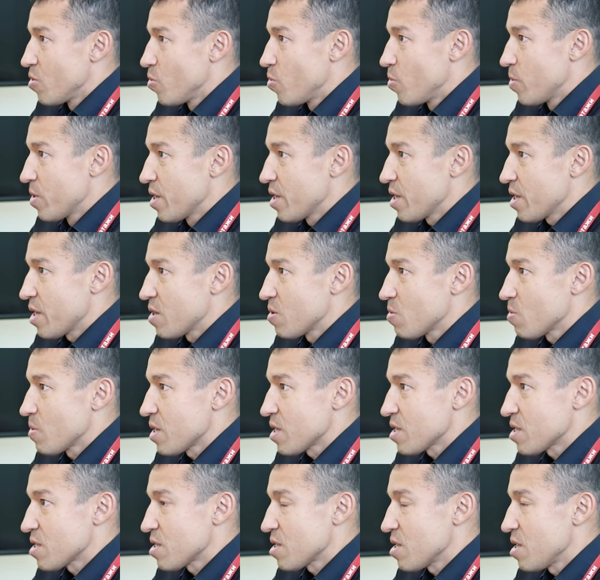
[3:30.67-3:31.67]
We
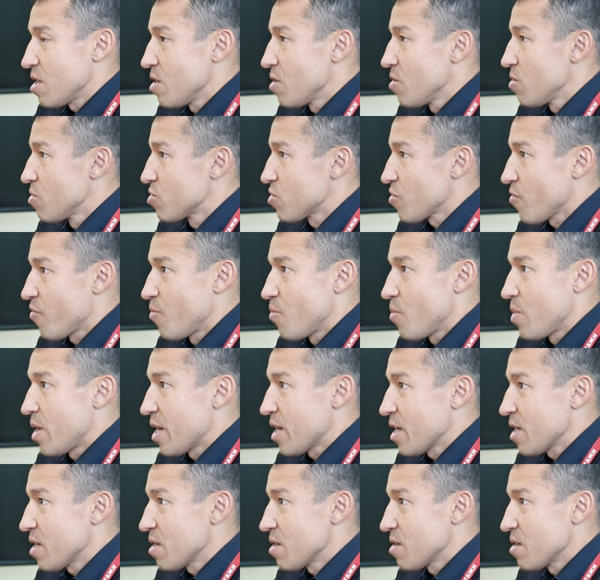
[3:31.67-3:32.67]
invest a lot of
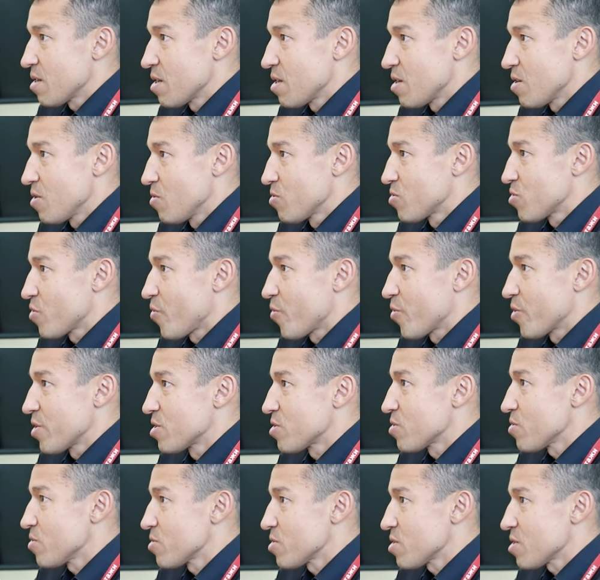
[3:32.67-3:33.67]
money, a lot of
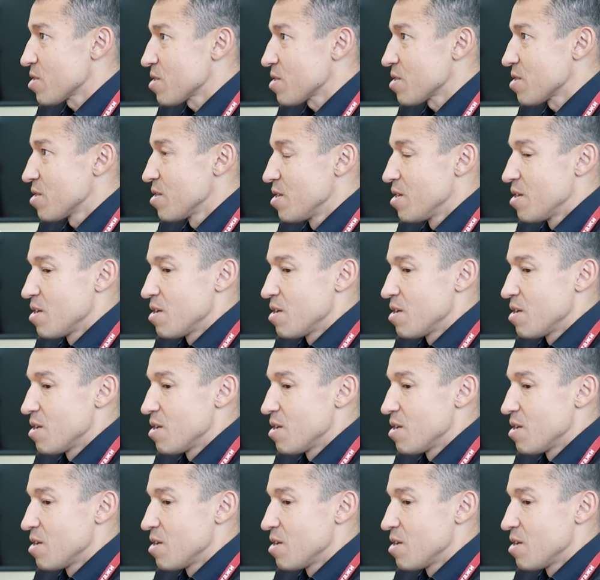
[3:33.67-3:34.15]
resources.